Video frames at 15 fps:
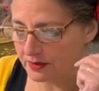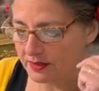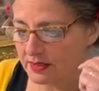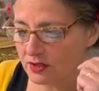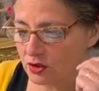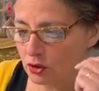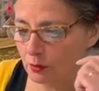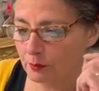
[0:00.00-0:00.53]

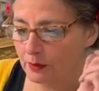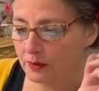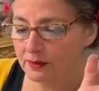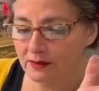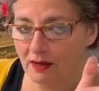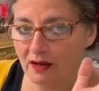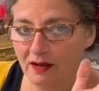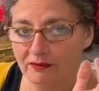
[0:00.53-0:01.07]
This job,
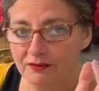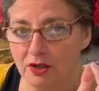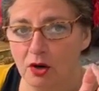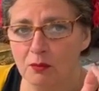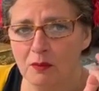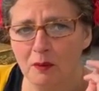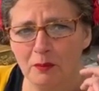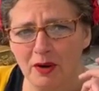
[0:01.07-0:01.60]
I have to
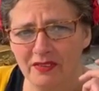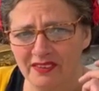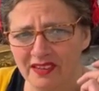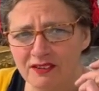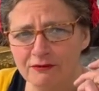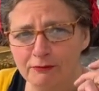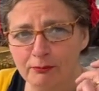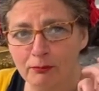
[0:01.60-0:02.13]
hold my breath
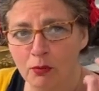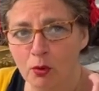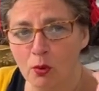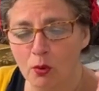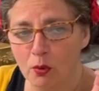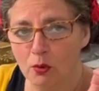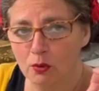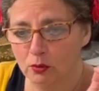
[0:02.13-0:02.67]
even
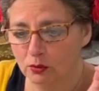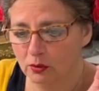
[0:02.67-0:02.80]
more